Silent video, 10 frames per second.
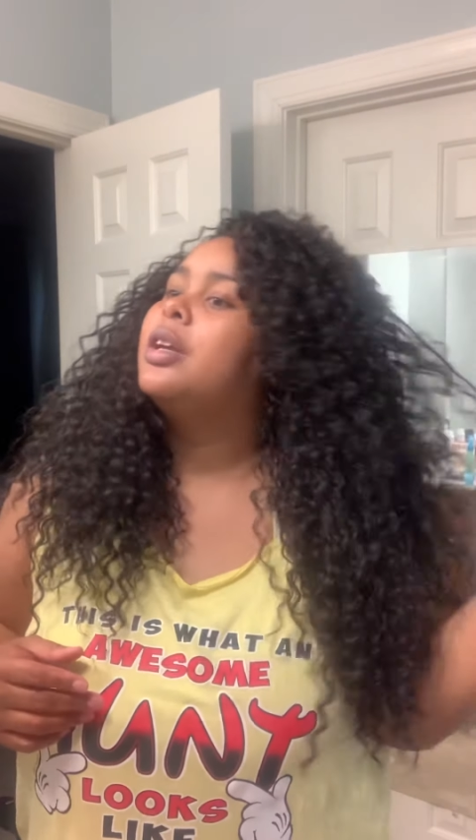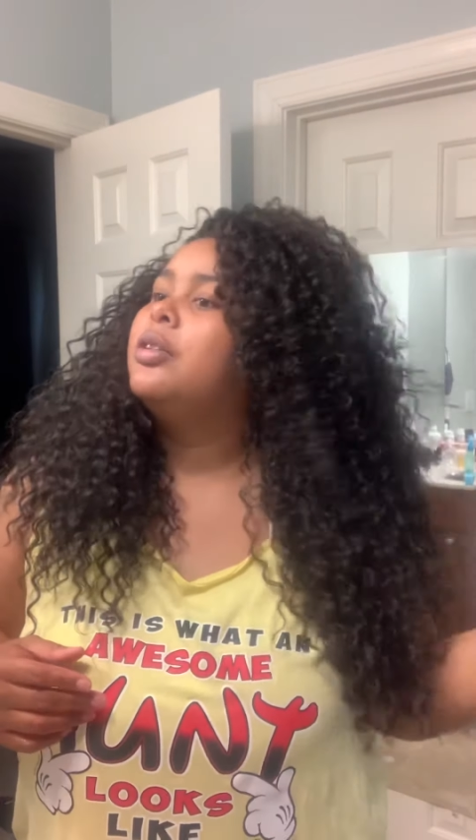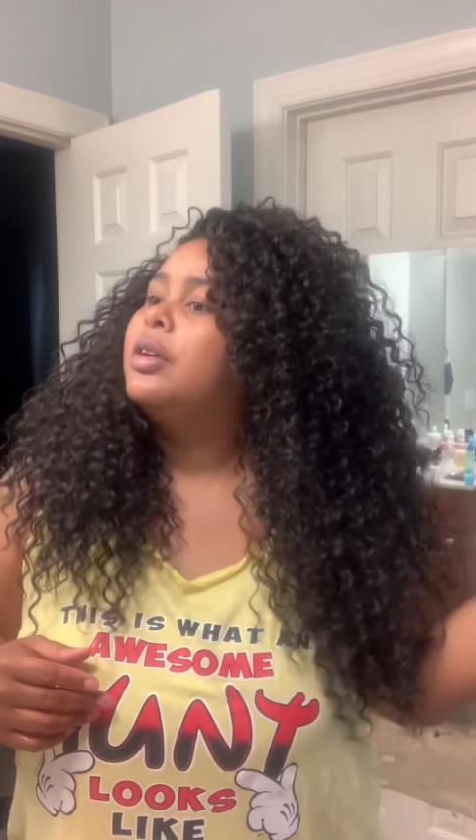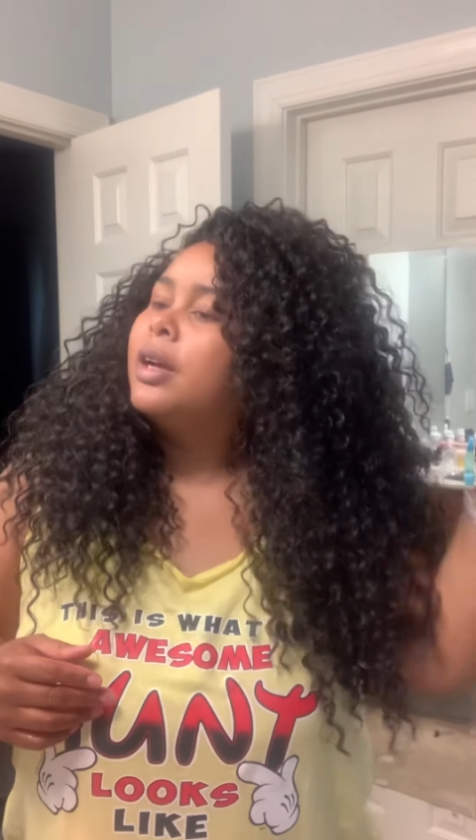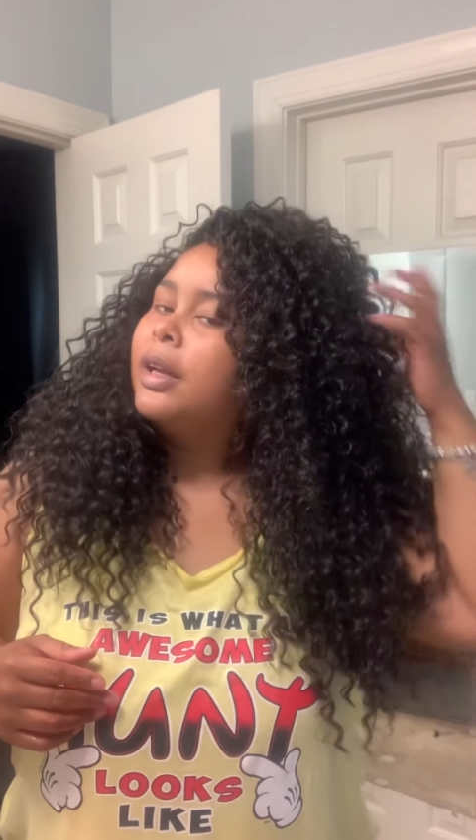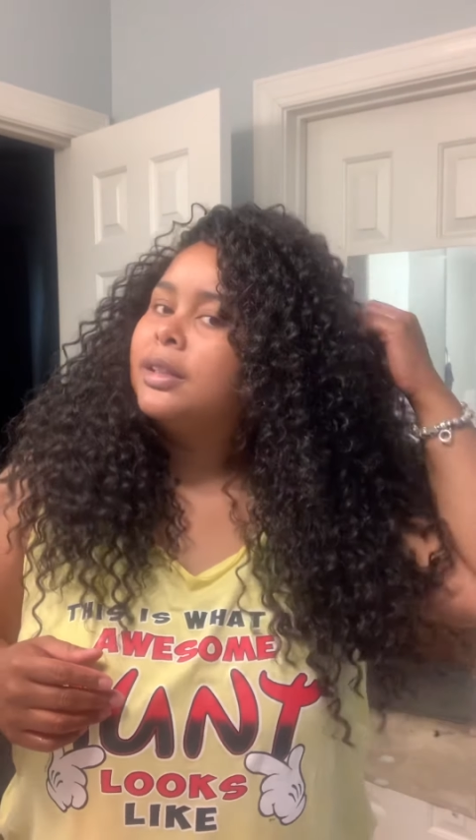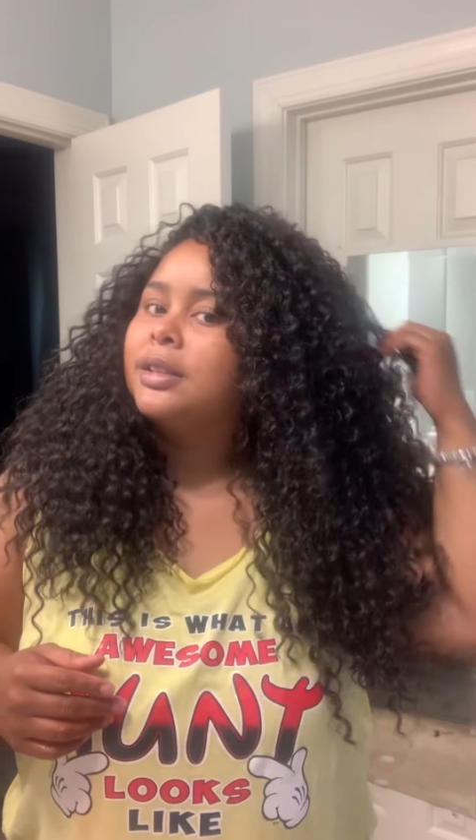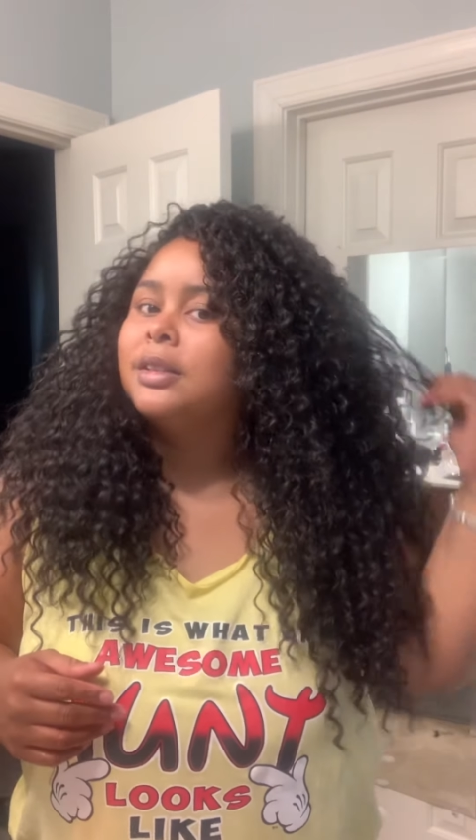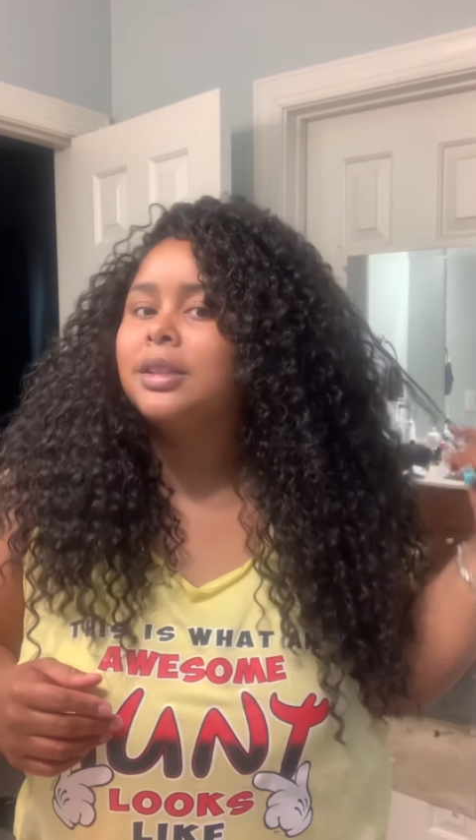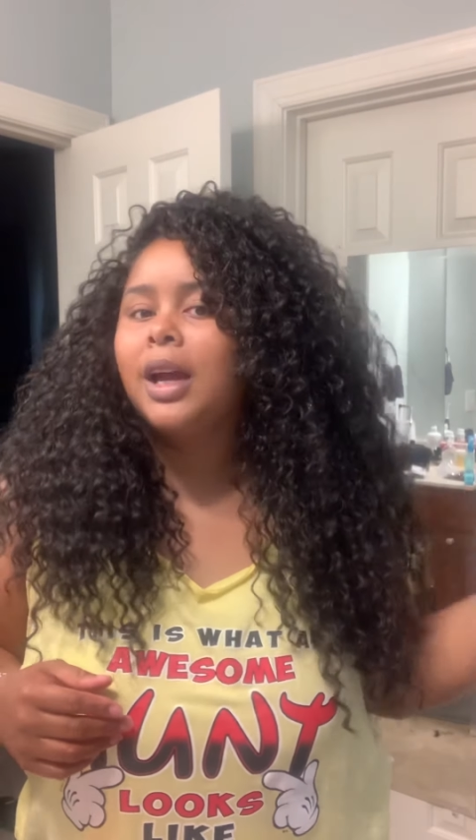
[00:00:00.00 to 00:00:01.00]
you can kind of see
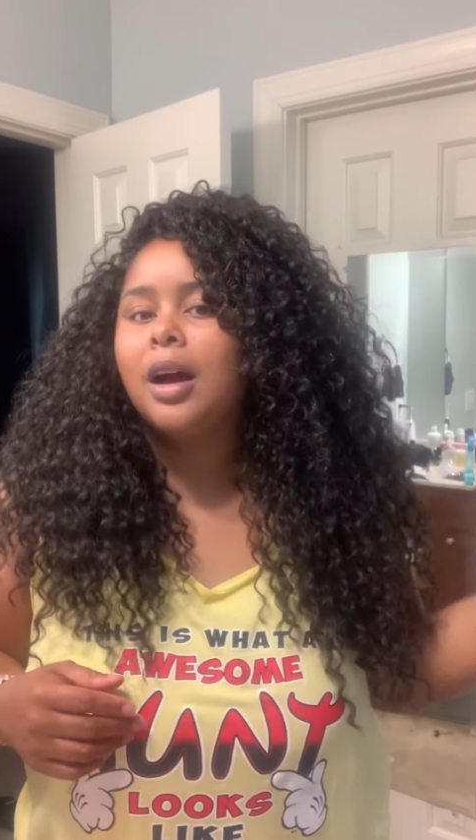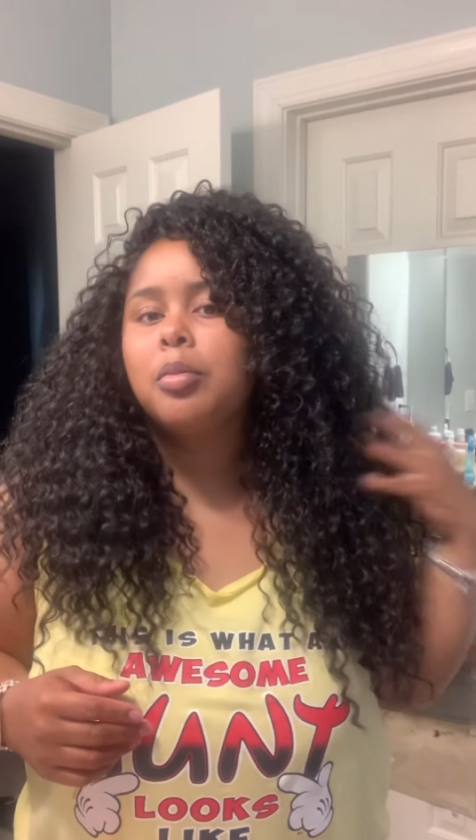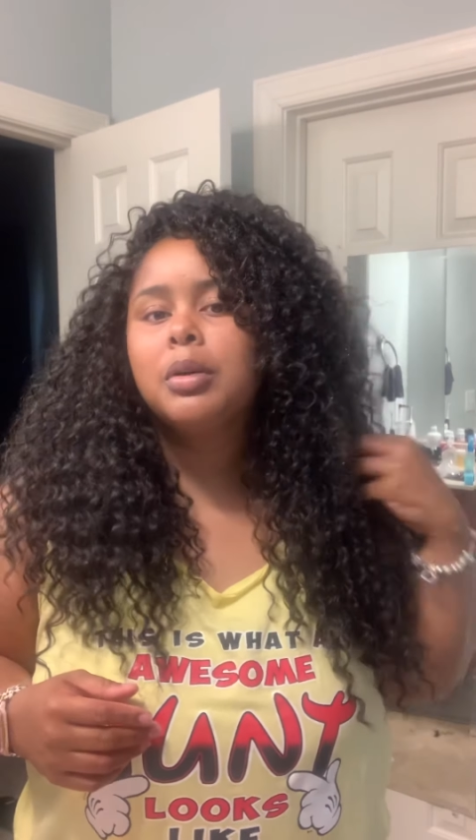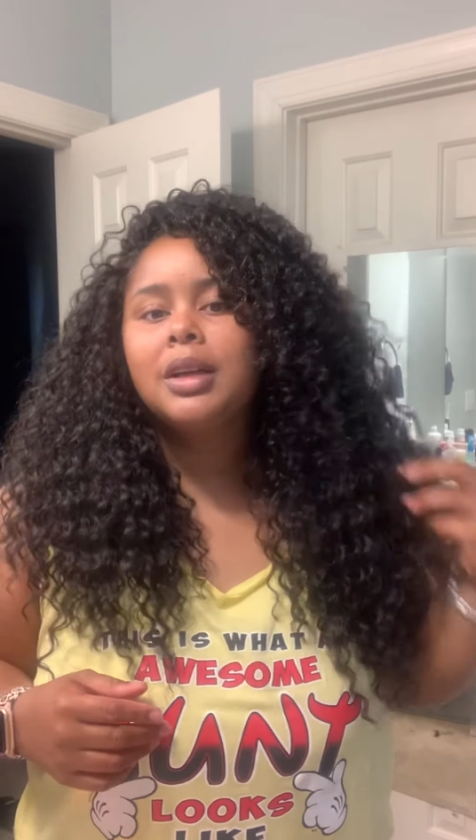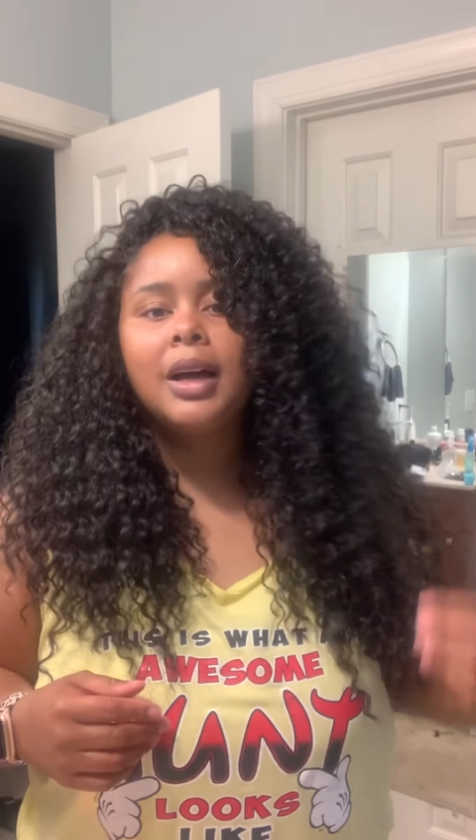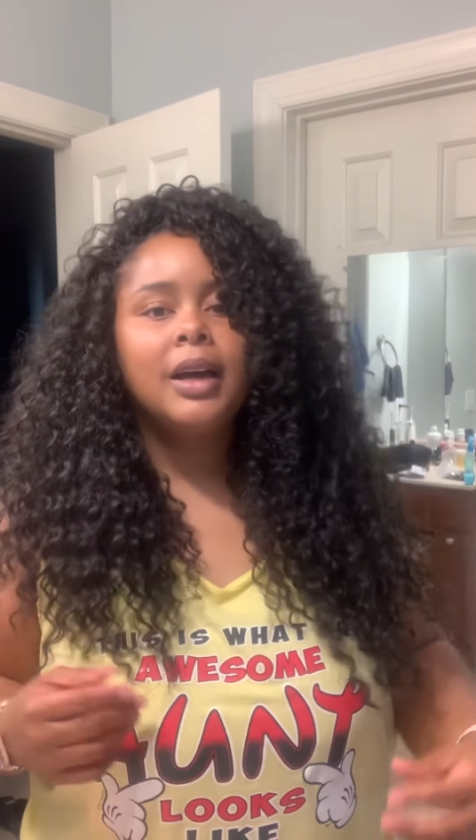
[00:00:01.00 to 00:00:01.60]
your scalp a lot